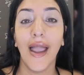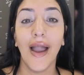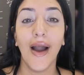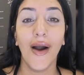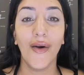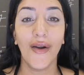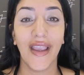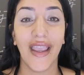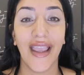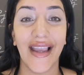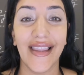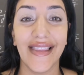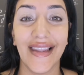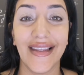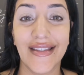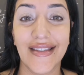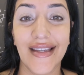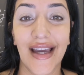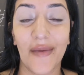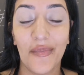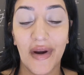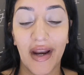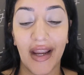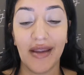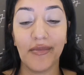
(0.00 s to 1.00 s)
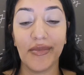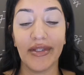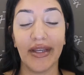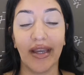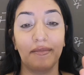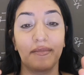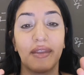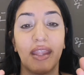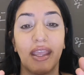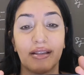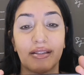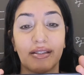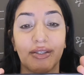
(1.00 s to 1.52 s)
Okay, eyelids are primed.
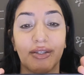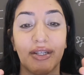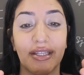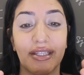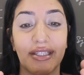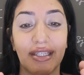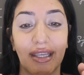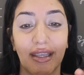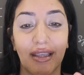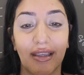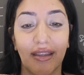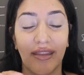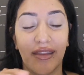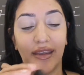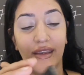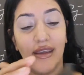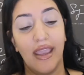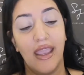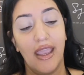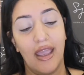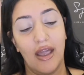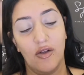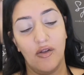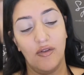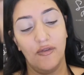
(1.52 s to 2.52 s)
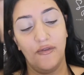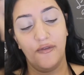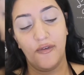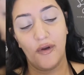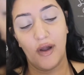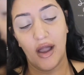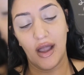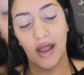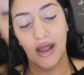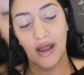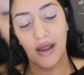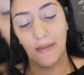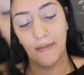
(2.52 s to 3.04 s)
I'm next going to take the e.l.f.
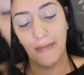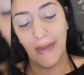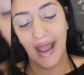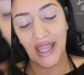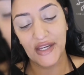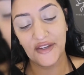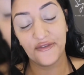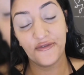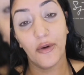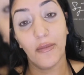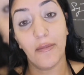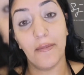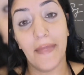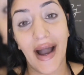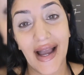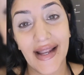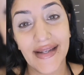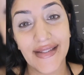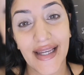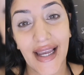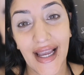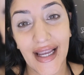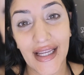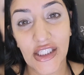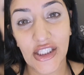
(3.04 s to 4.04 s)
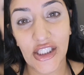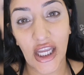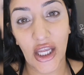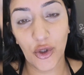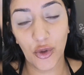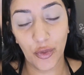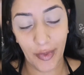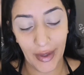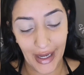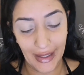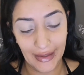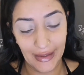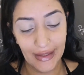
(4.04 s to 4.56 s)
Mad for Matte
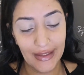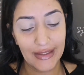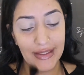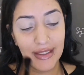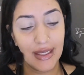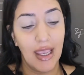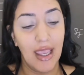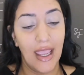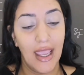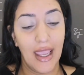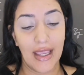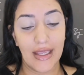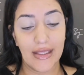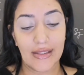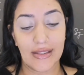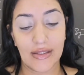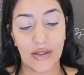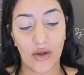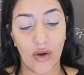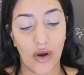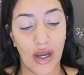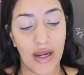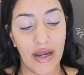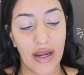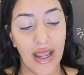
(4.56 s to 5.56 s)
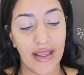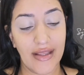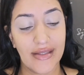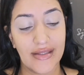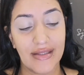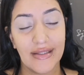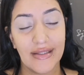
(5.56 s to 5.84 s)
eyeshadow palette. It's got a nice